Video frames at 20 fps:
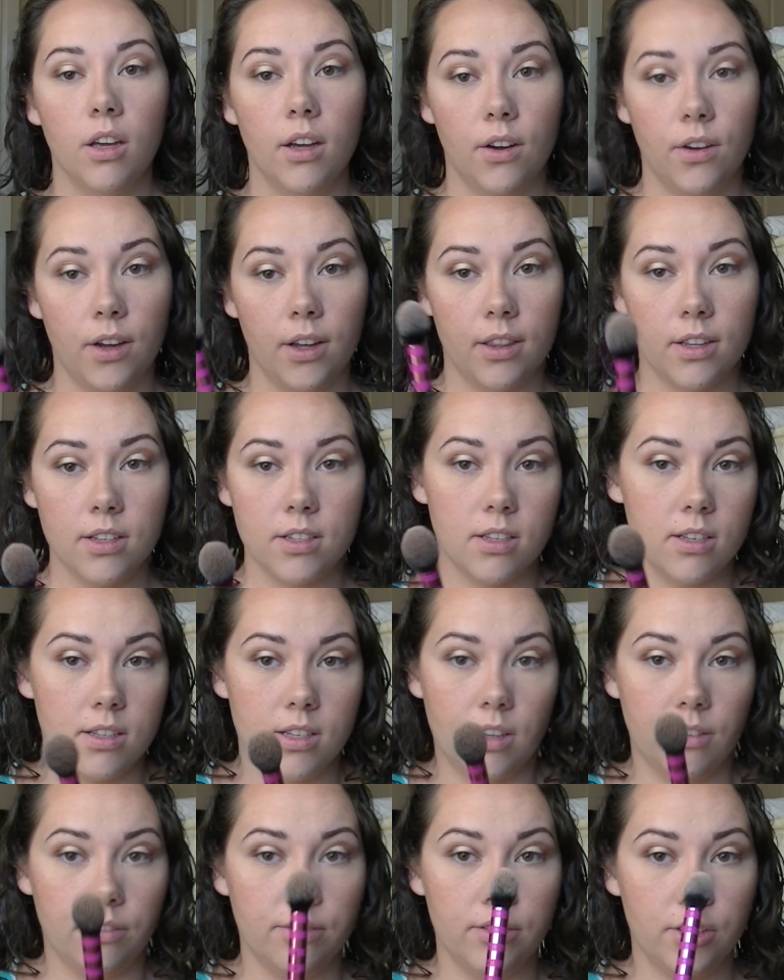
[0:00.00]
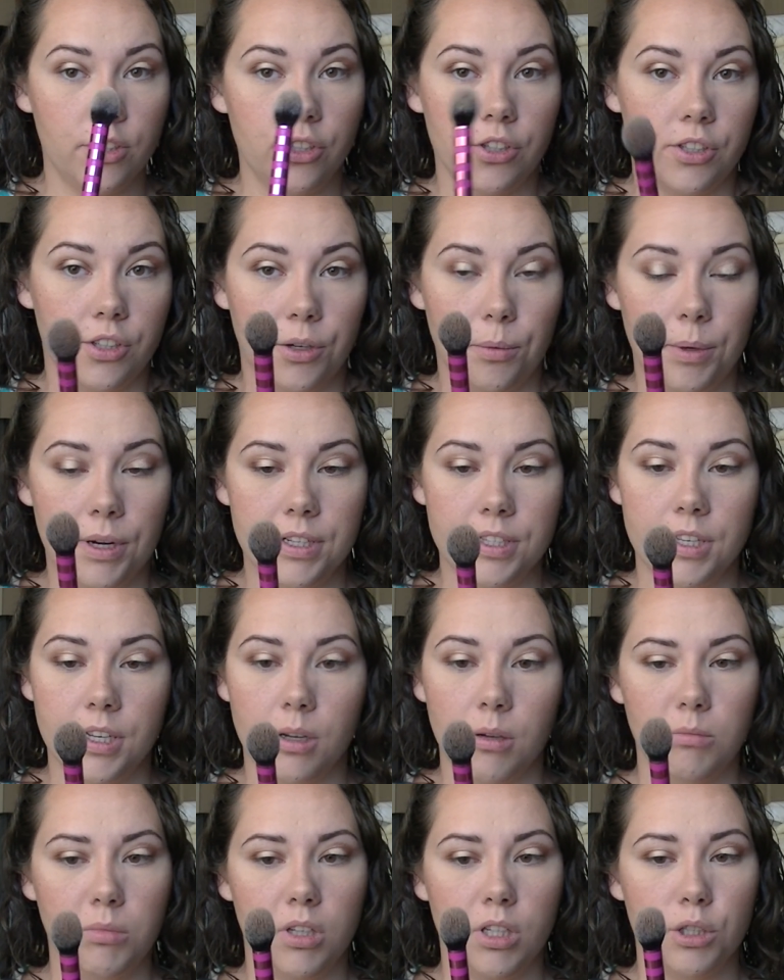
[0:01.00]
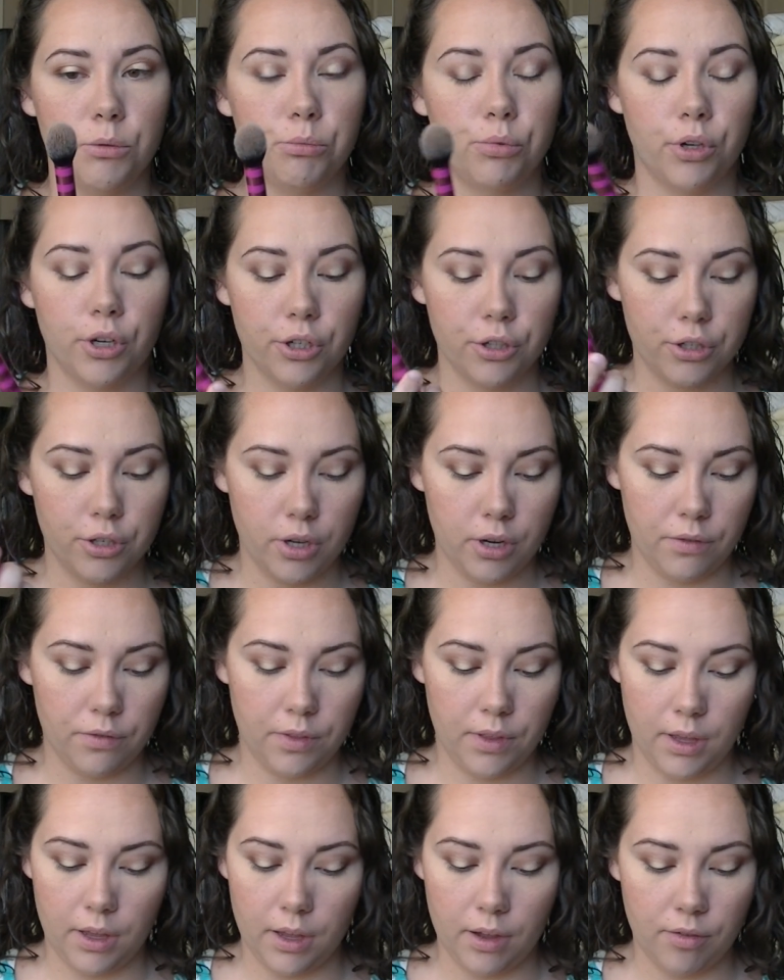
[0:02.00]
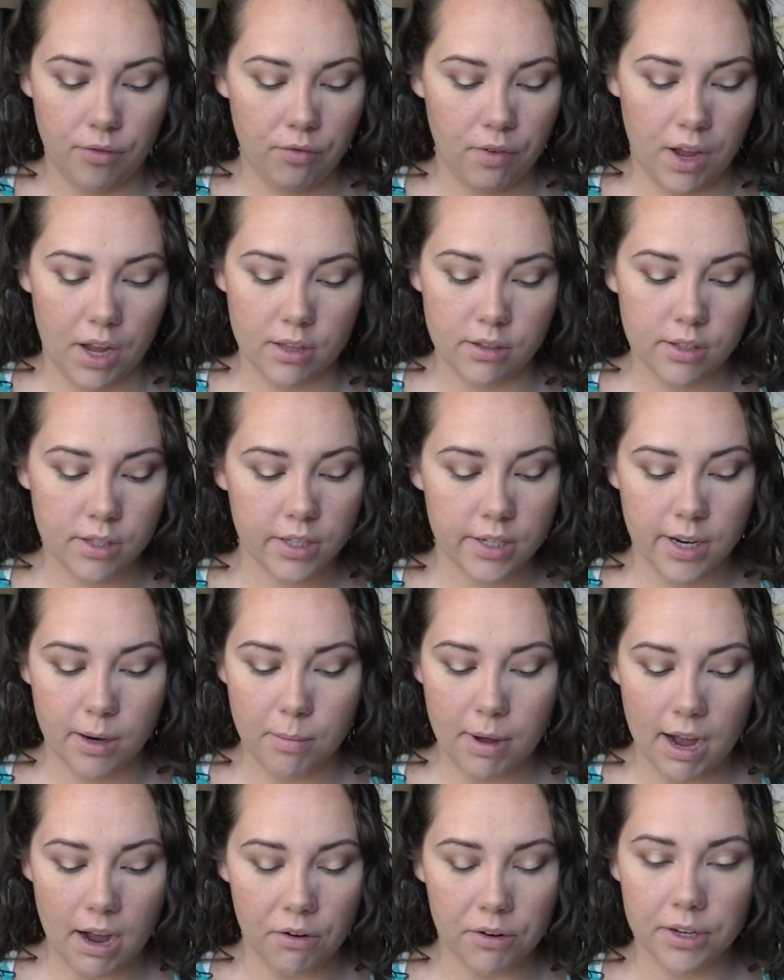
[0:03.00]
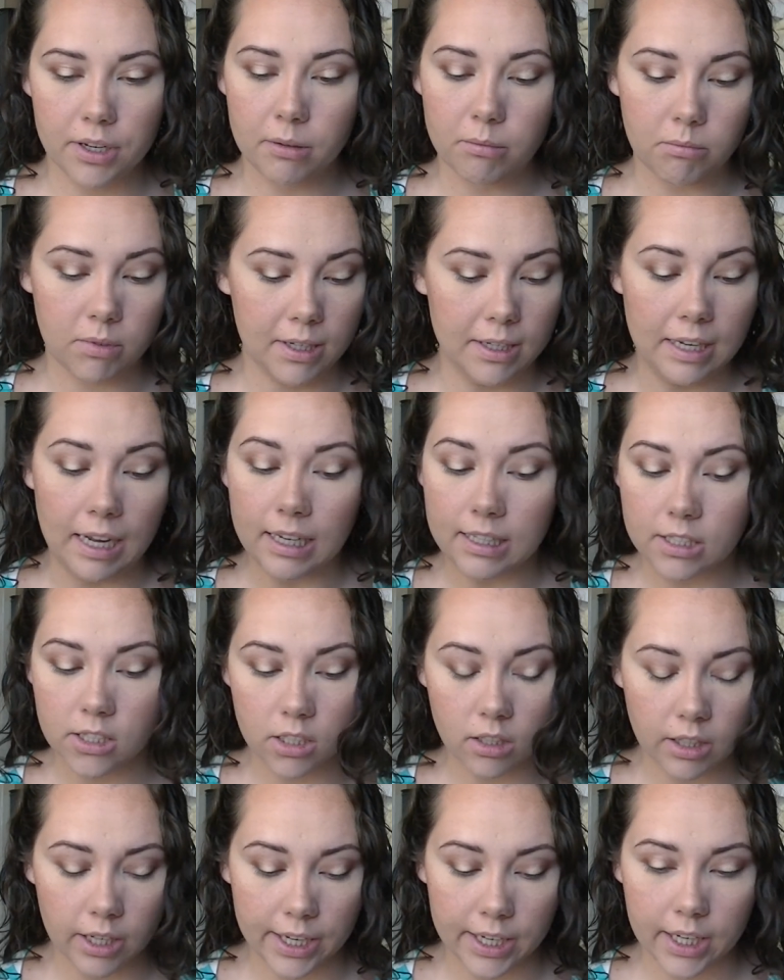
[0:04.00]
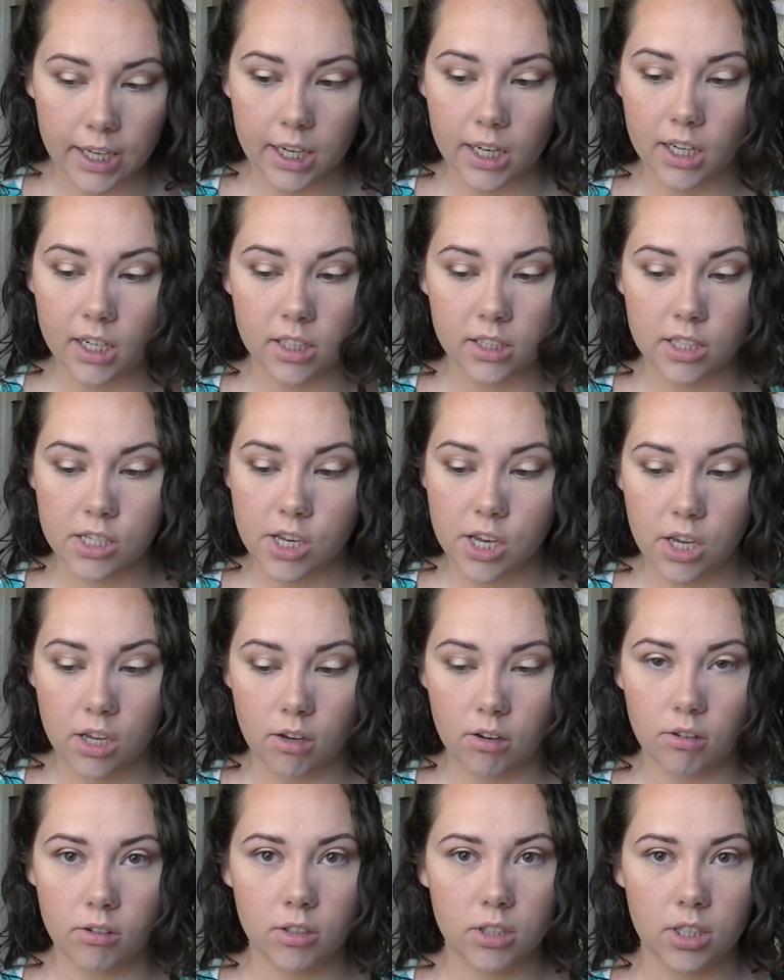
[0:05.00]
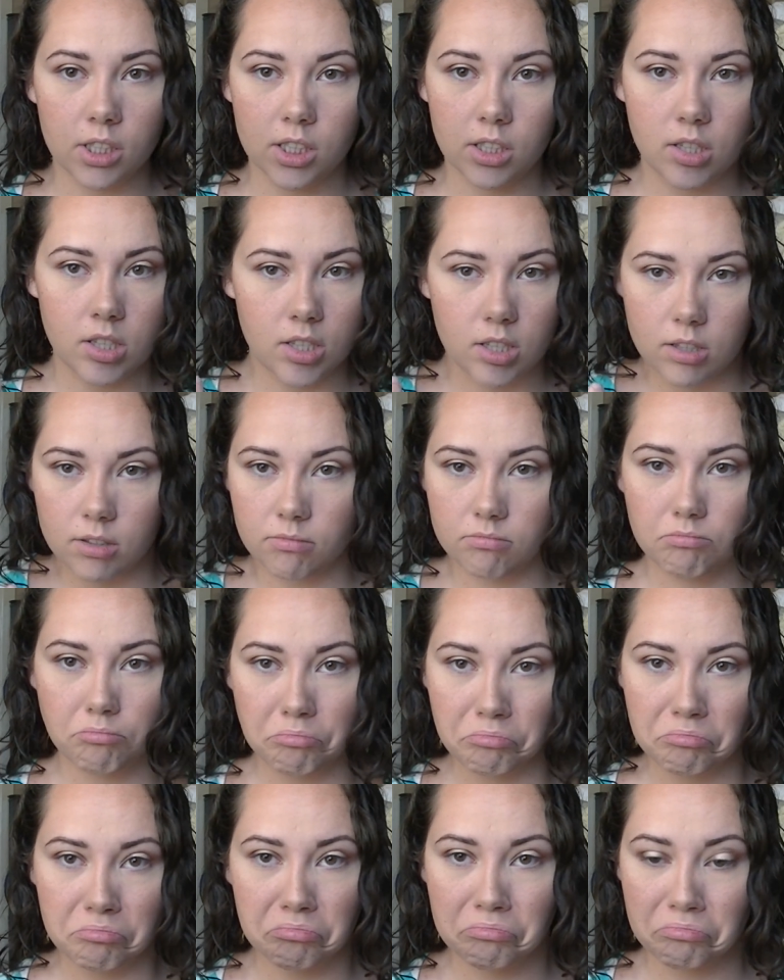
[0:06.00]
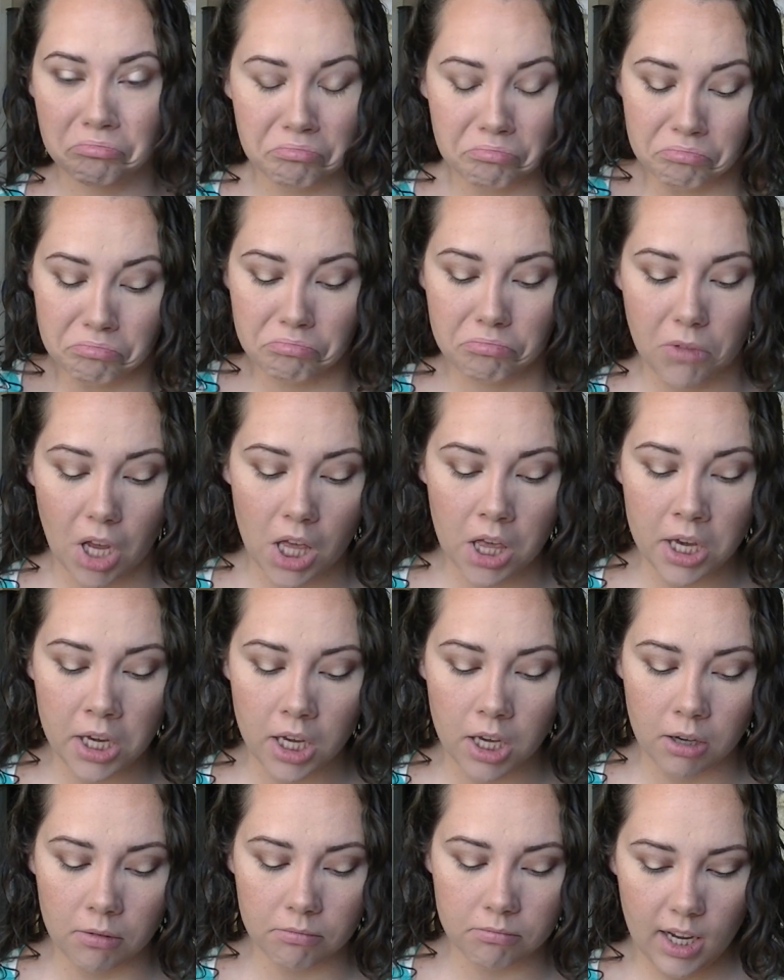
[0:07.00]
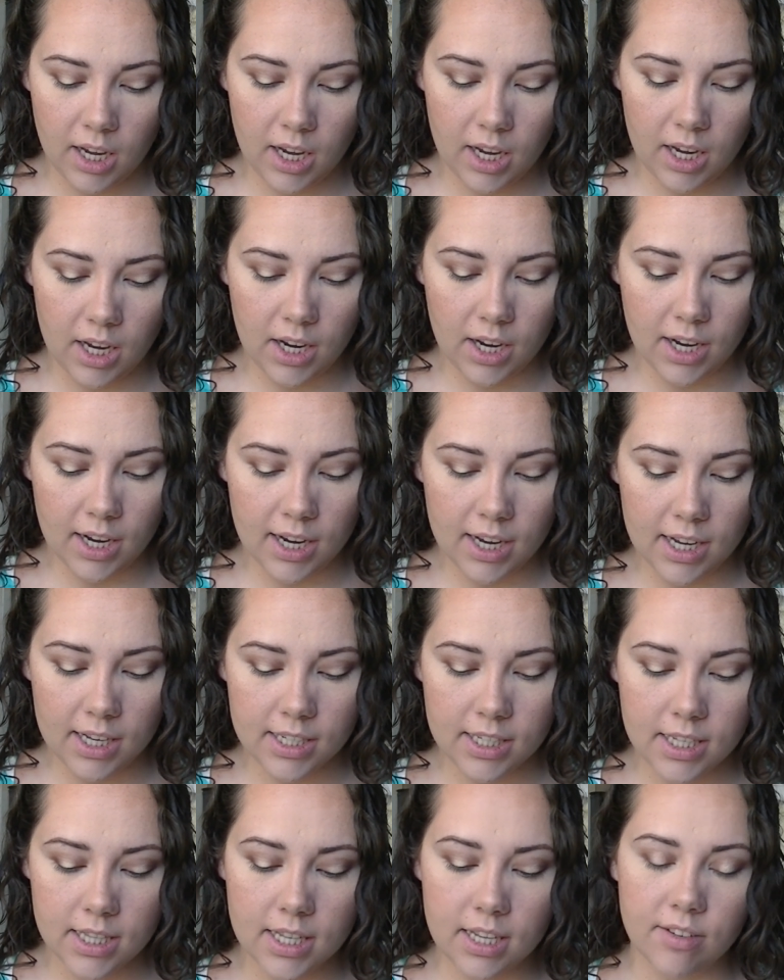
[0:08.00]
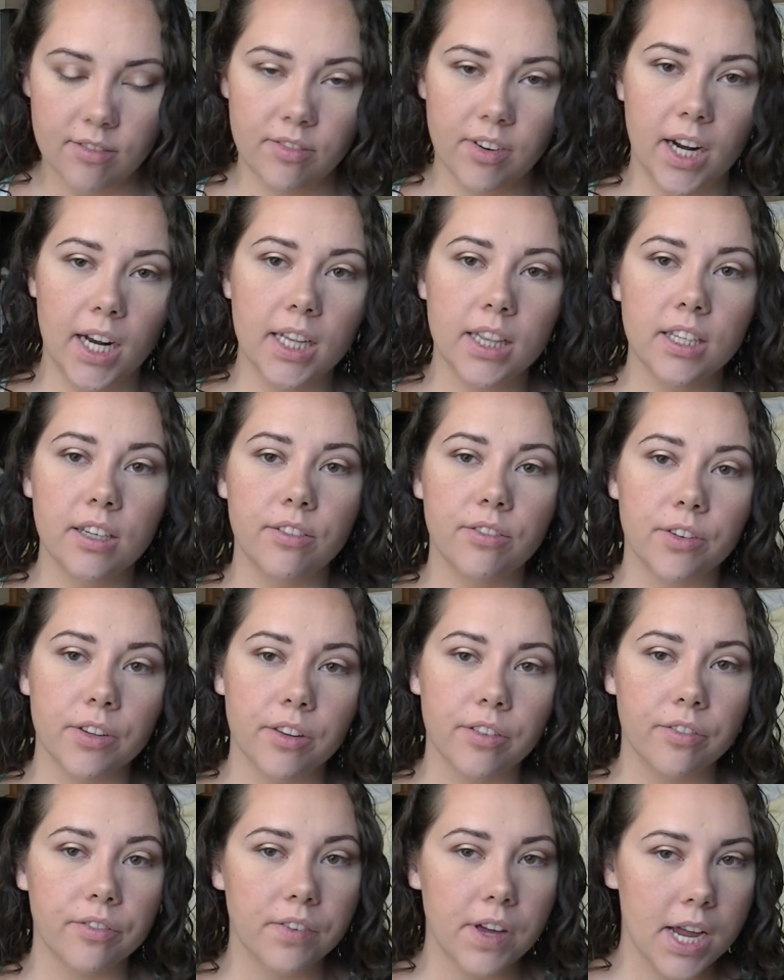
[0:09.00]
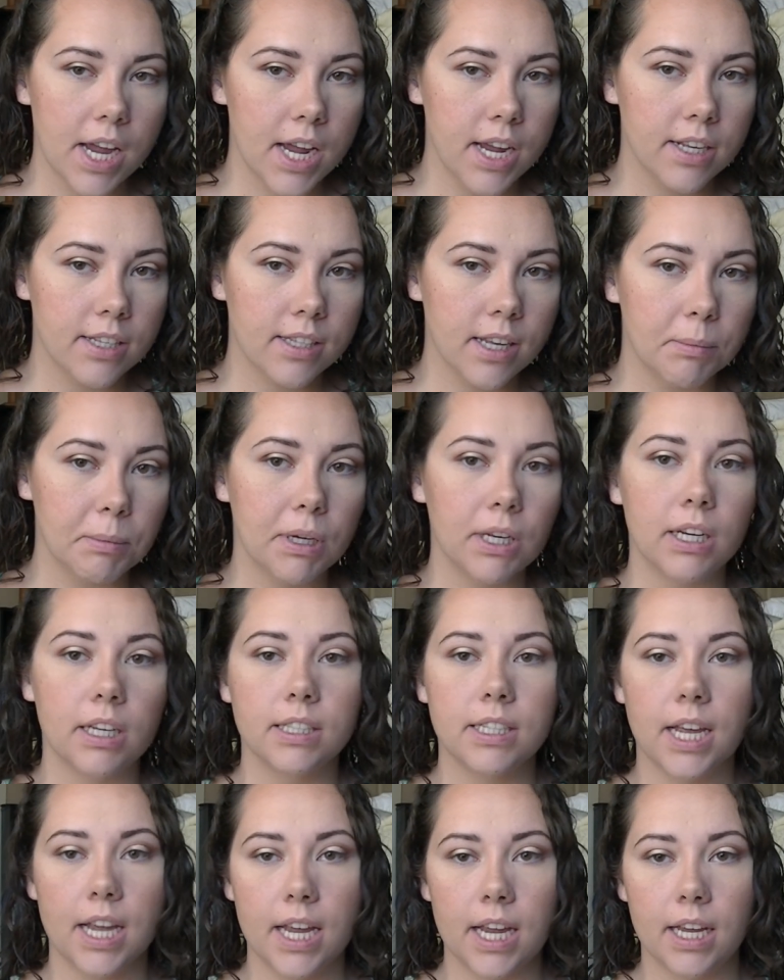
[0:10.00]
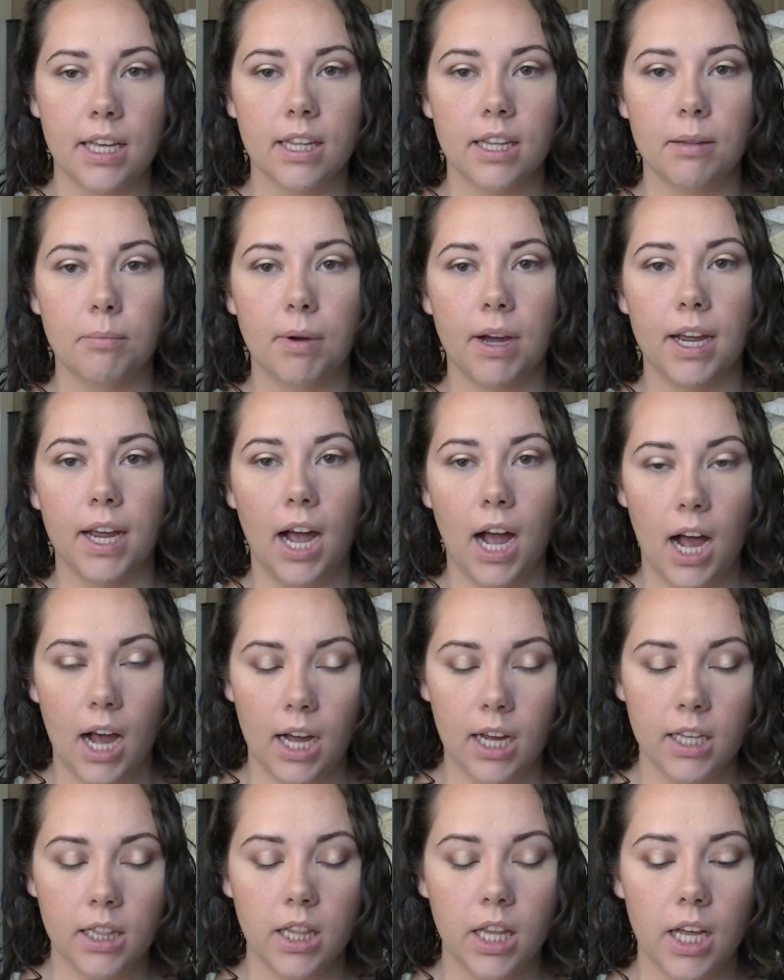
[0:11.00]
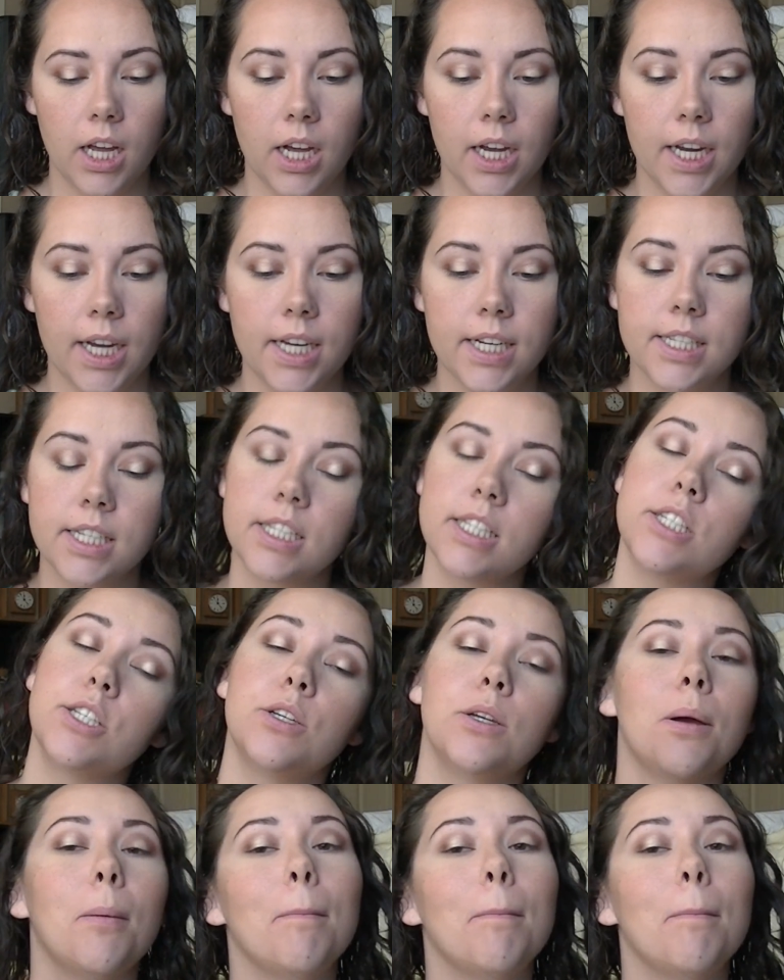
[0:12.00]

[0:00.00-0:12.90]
Okay, this is definitely just a basic blush brush, nothing fancy about it, but I still like it. It's cute. I like it. And then finally for the face, I'm gonna take my highlight to